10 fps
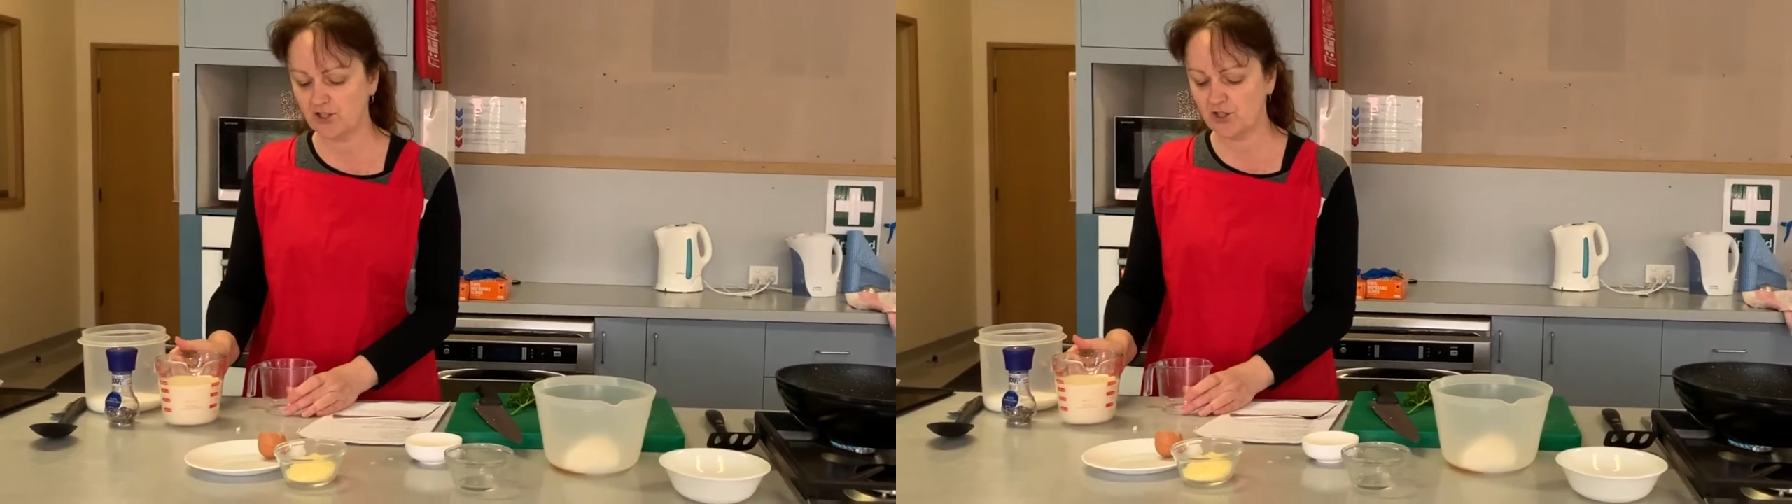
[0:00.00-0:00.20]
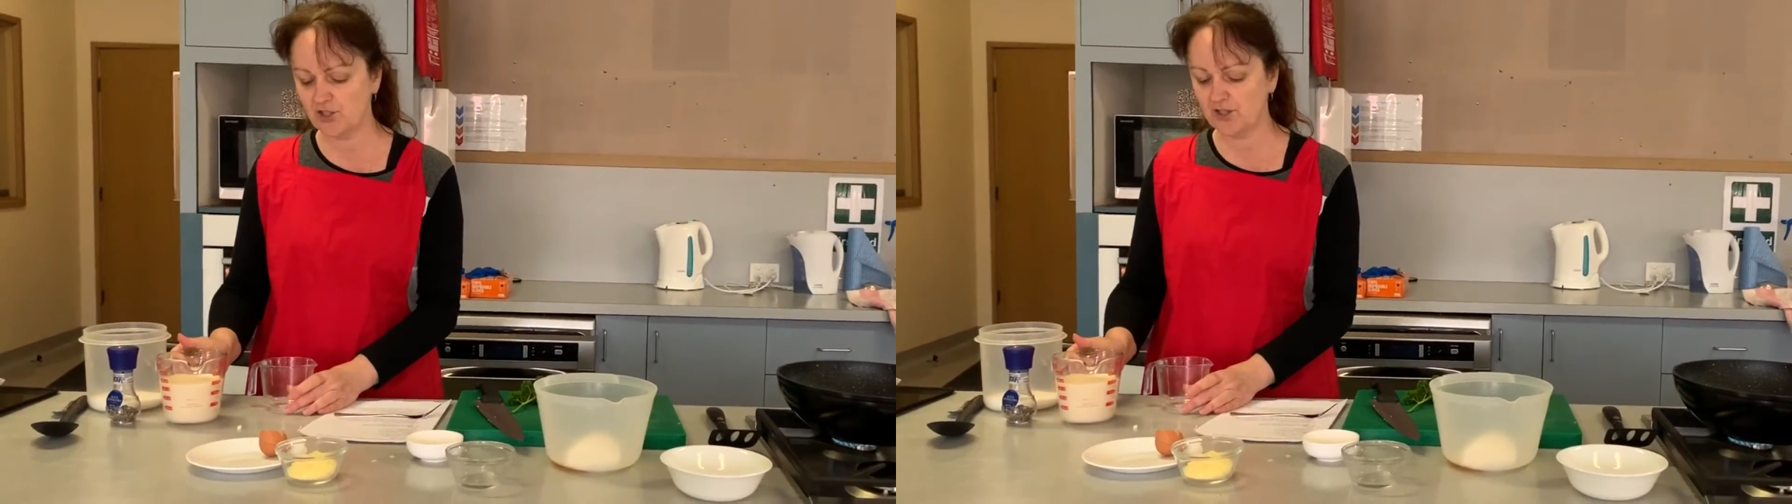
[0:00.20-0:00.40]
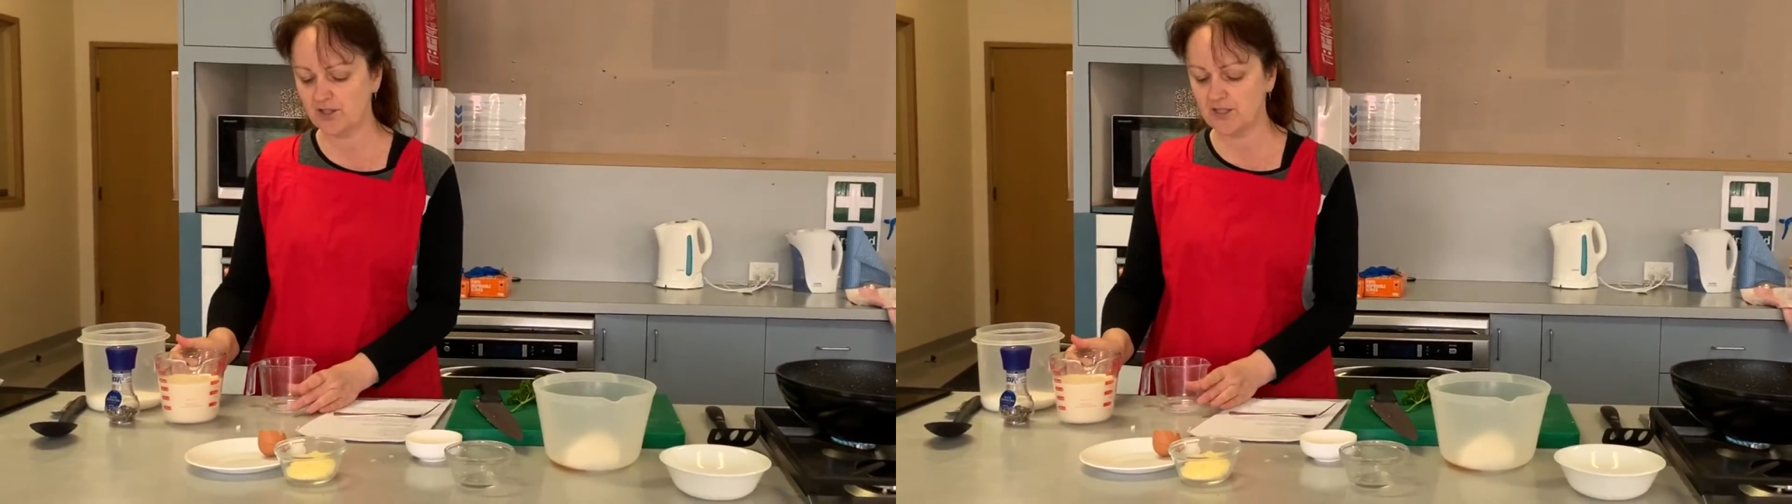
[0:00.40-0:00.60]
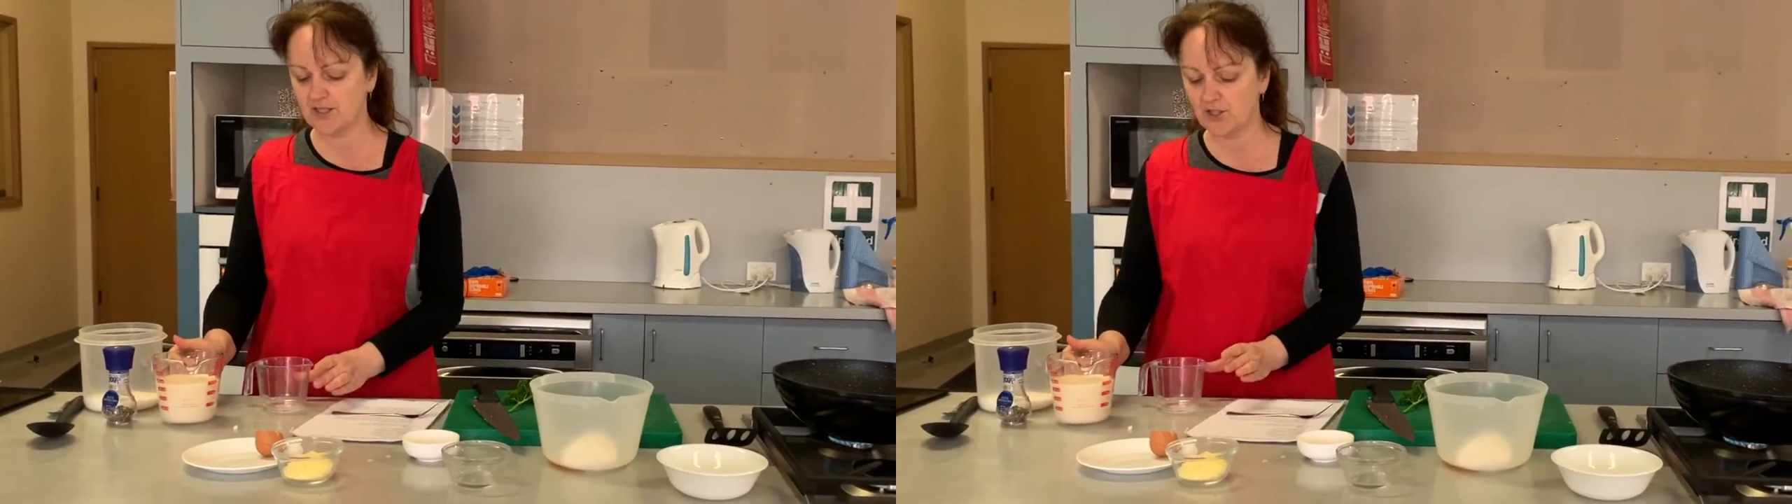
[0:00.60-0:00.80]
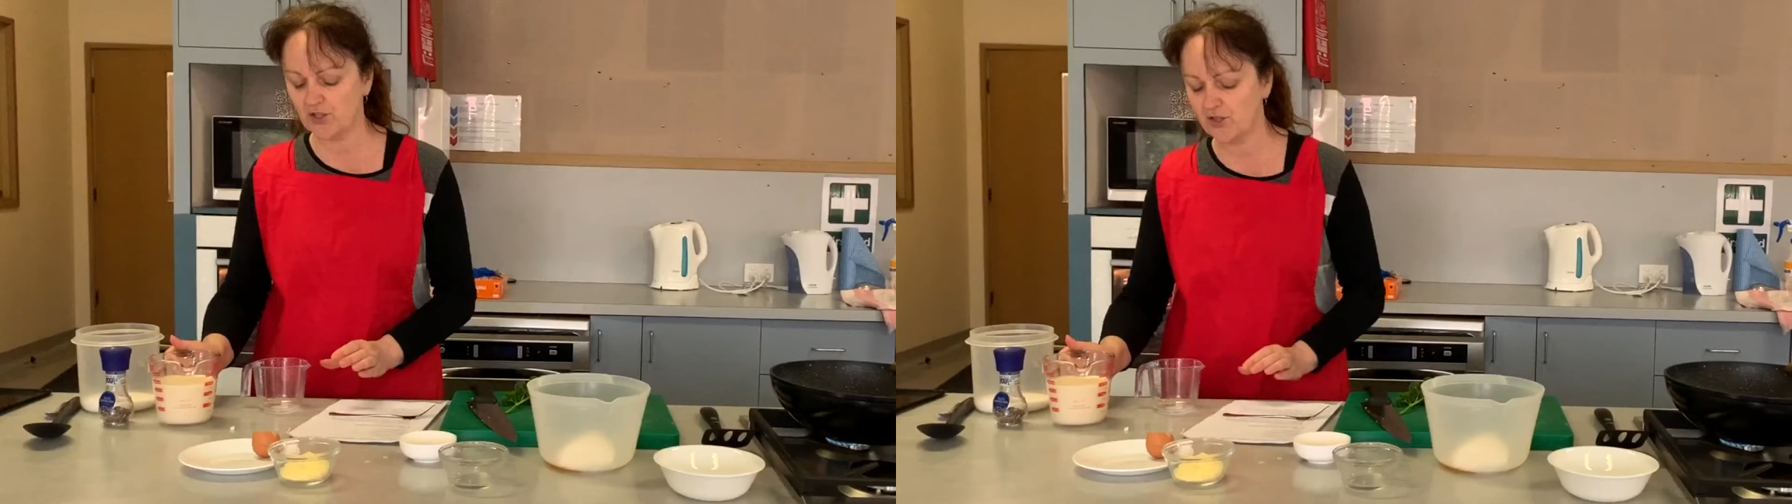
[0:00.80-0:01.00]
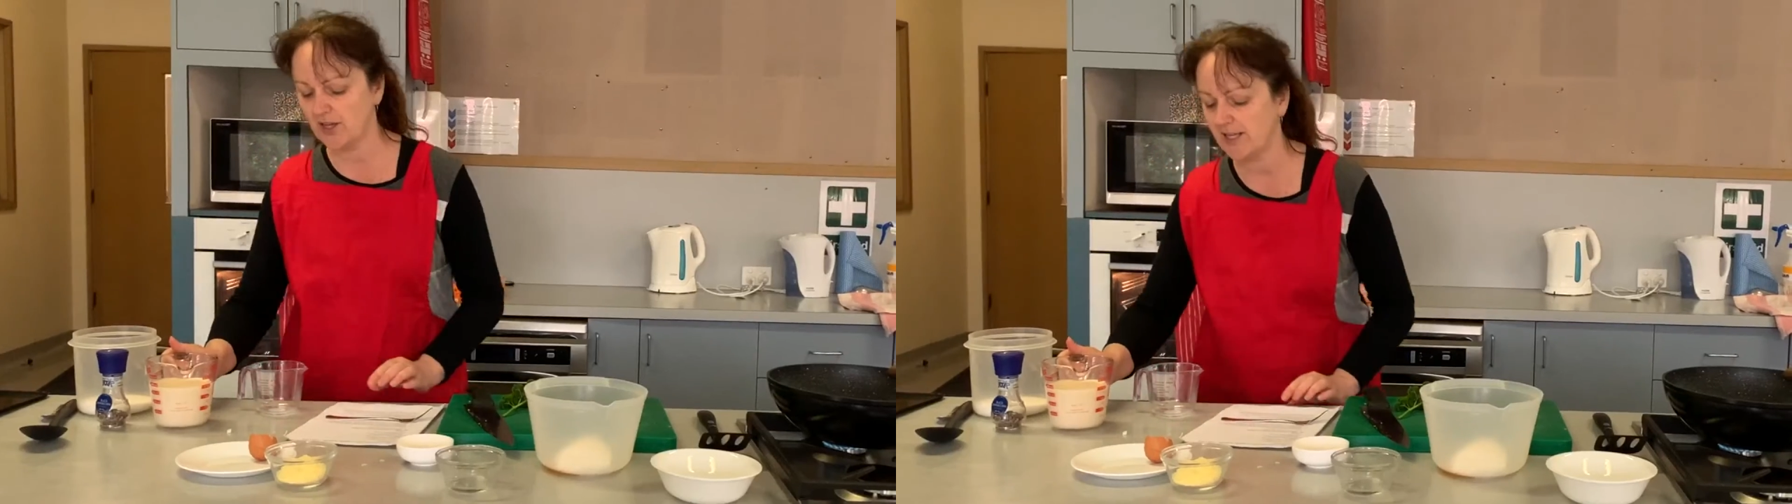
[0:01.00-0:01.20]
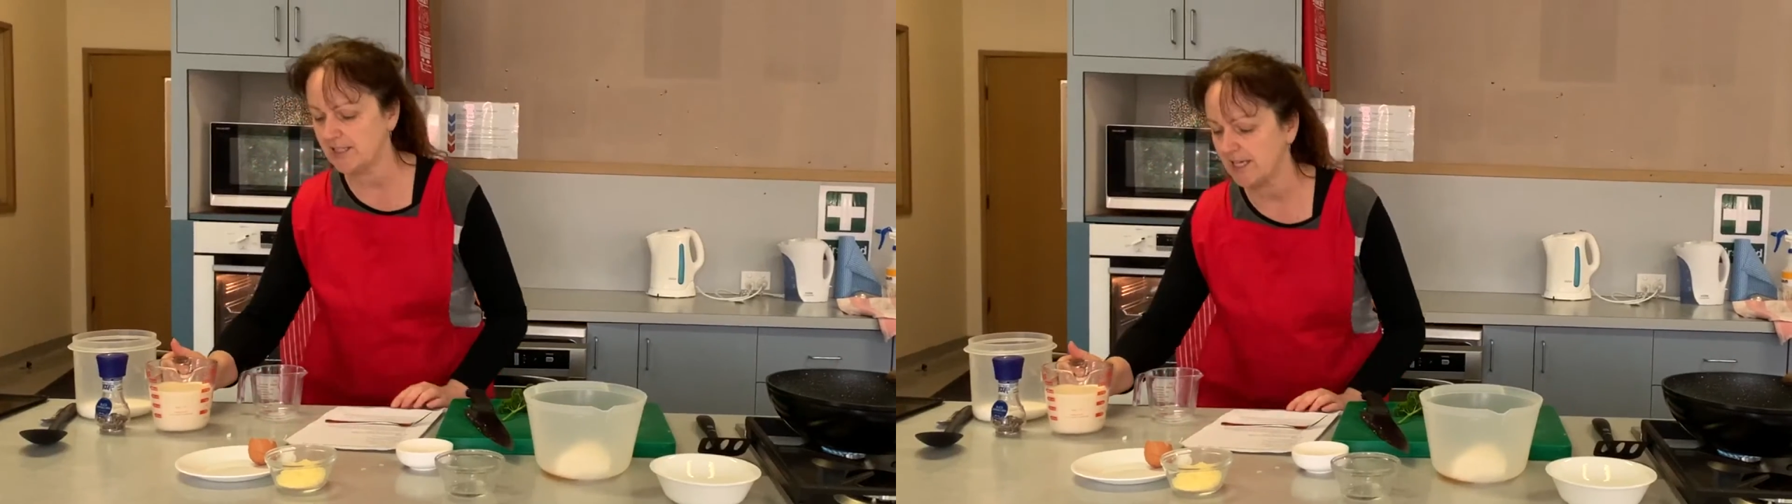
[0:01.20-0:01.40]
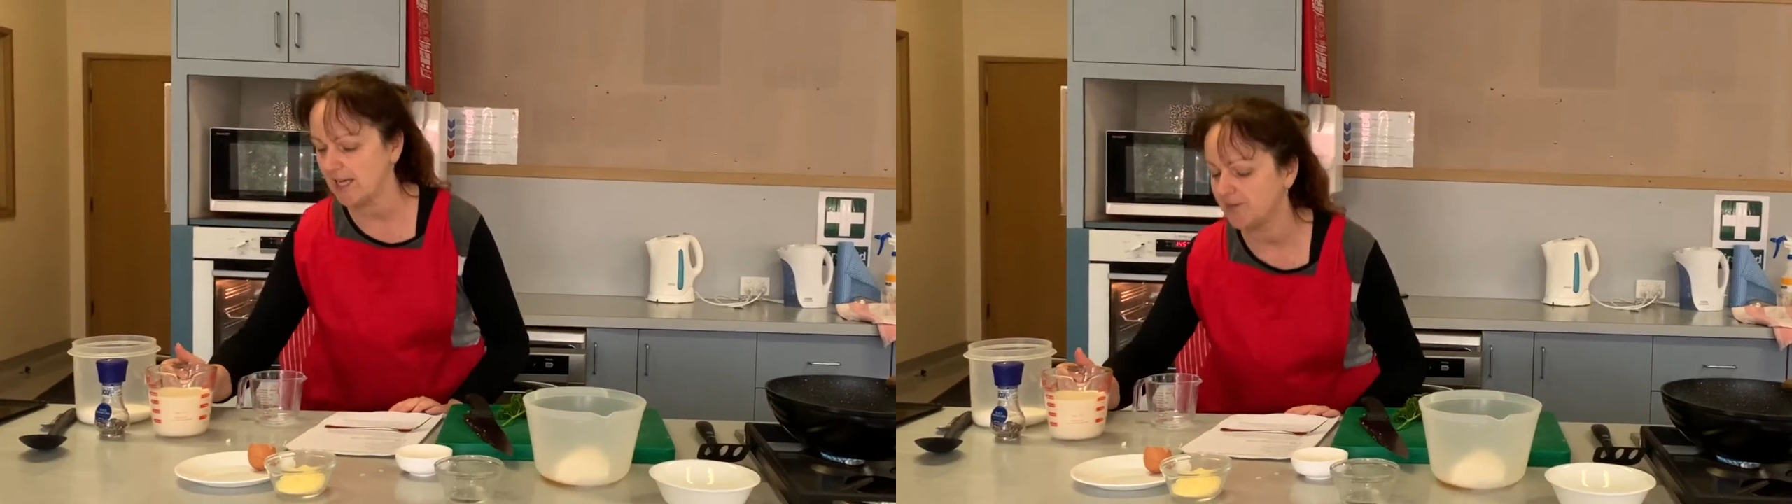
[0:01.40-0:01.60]
students to get
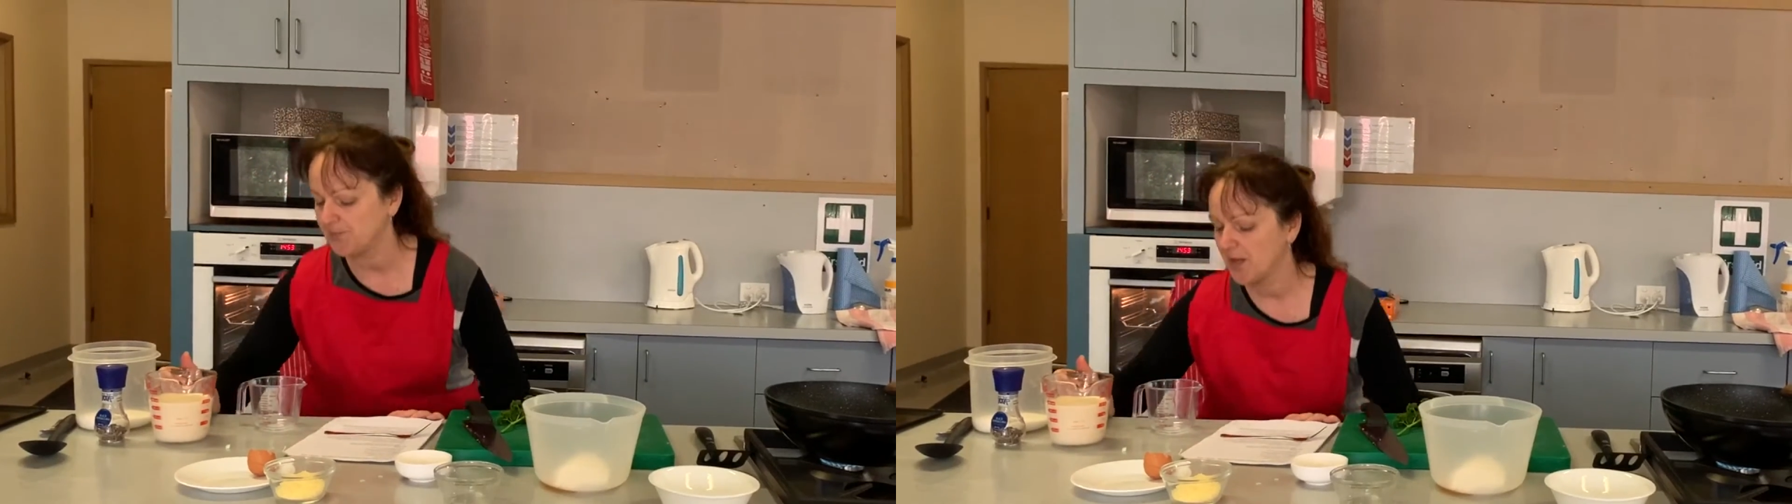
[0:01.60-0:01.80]
down